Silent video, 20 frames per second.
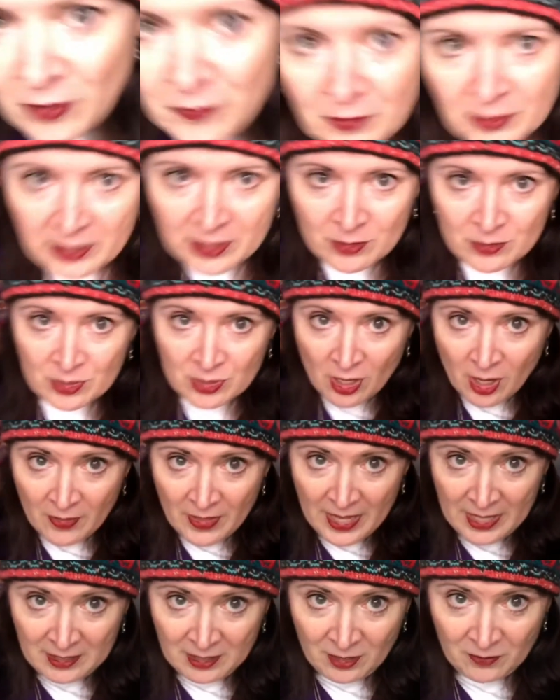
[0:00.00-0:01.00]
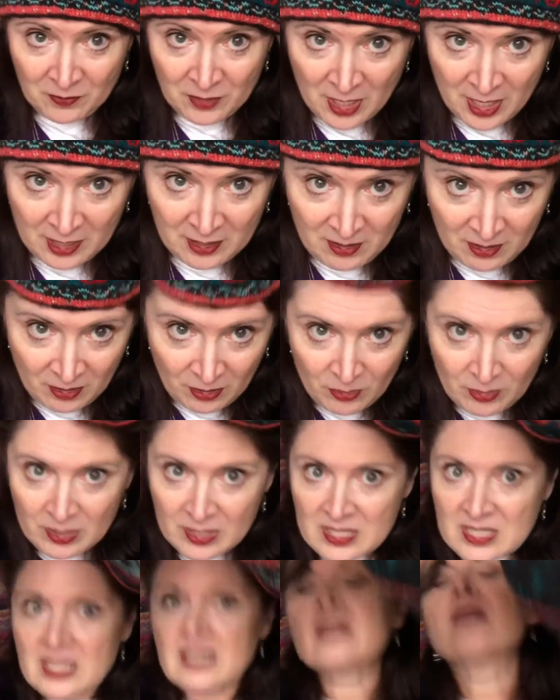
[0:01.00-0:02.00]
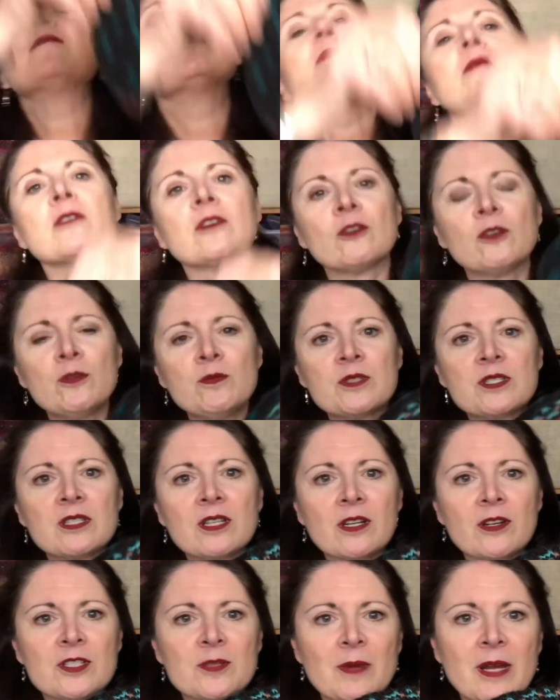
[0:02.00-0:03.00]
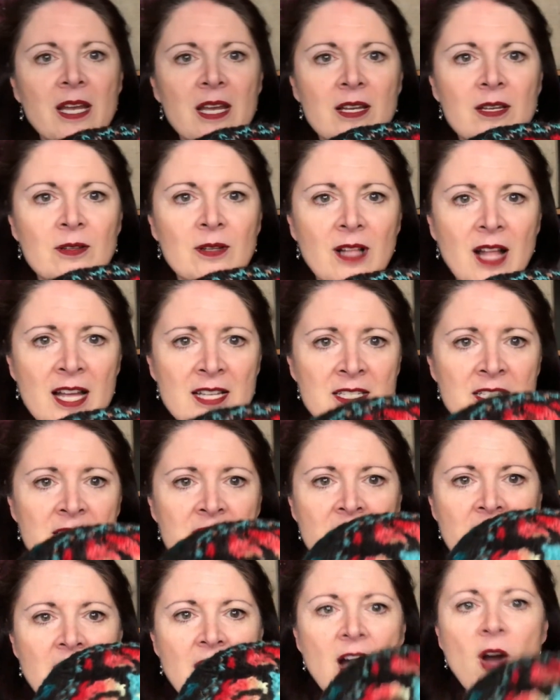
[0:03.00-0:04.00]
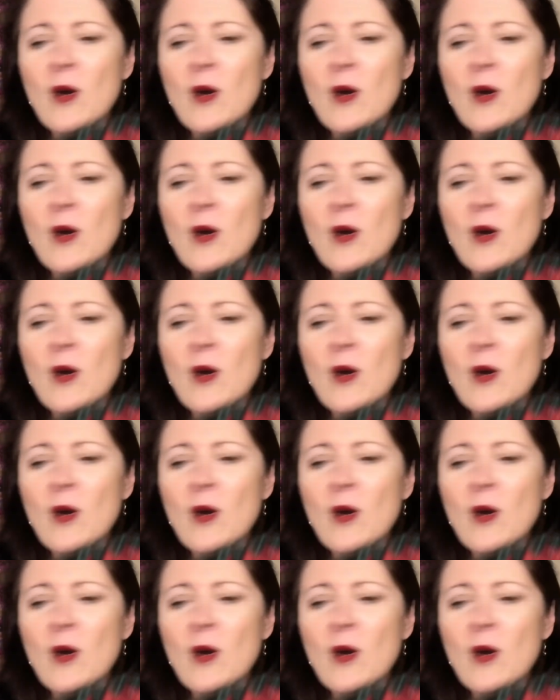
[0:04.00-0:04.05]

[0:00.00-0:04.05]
hopefully you saw that. If not, you can see it. Oops, there goes my glasses.